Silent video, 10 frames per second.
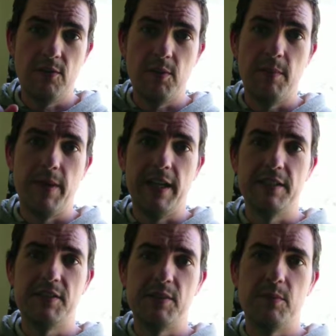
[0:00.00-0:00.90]
of my
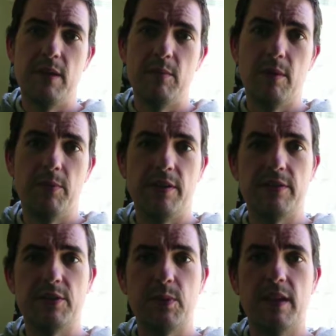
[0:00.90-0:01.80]
madness in my
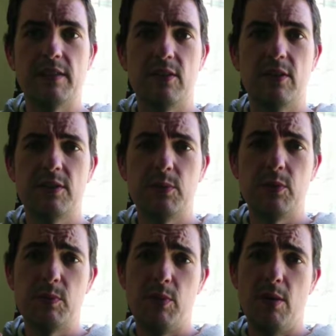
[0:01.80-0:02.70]
previous weight loss
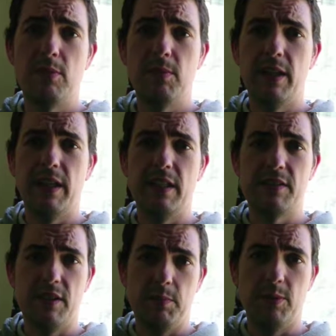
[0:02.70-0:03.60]
was probably
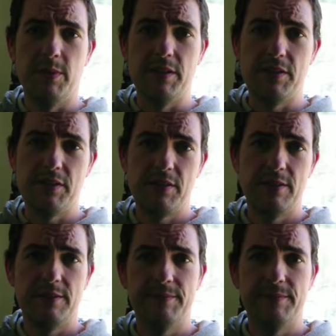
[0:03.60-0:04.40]
supplements.